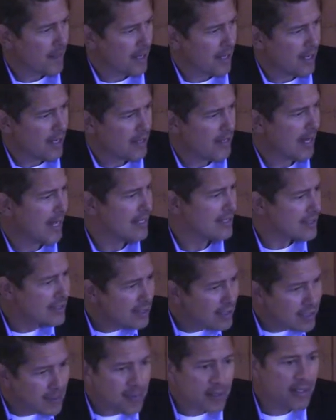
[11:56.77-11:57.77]
that has
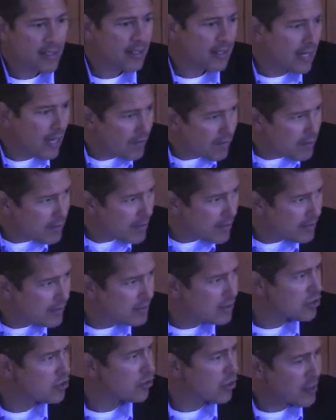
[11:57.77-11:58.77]
limited
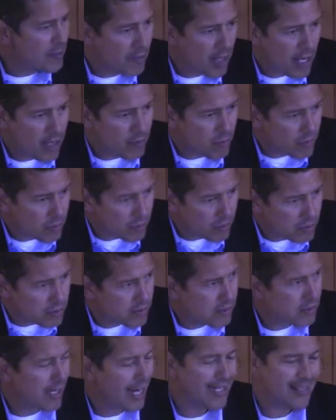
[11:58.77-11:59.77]
government, streamlined
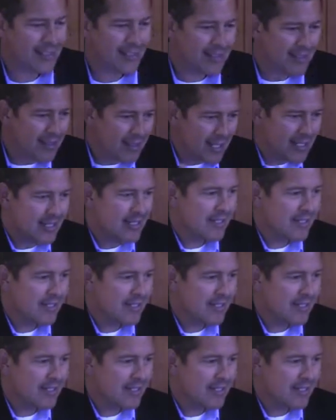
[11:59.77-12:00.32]
rules, that has a